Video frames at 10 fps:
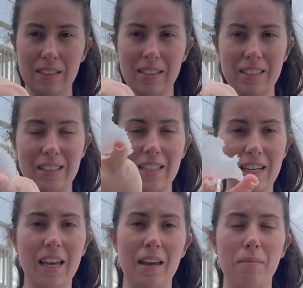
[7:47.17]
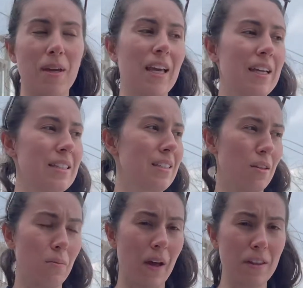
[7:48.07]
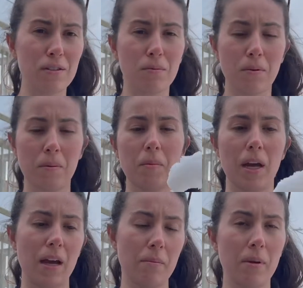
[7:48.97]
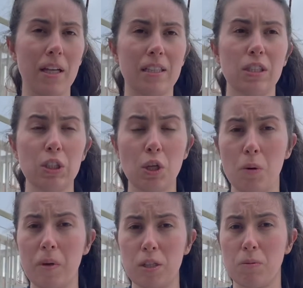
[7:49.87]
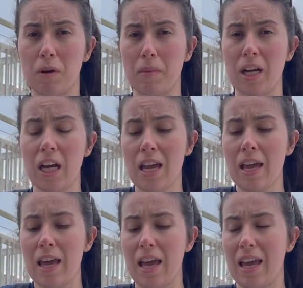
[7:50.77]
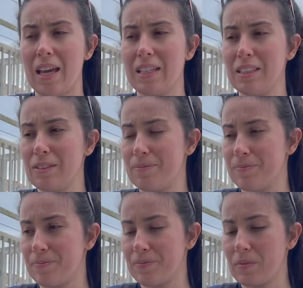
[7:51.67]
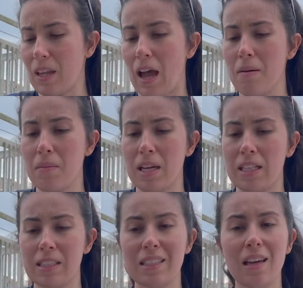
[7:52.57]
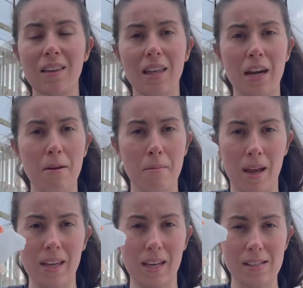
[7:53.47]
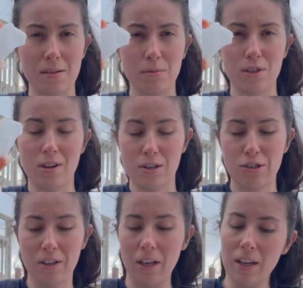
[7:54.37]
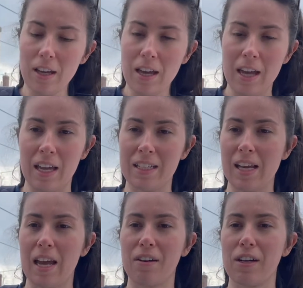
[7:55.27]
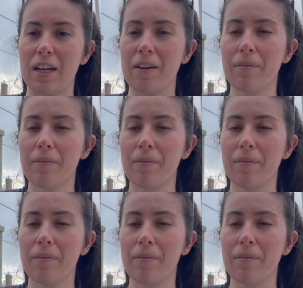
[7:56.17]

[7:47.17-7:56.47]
sticking because the weather's warmed up. It's so much warmer, and that means that I might get some structural integrity.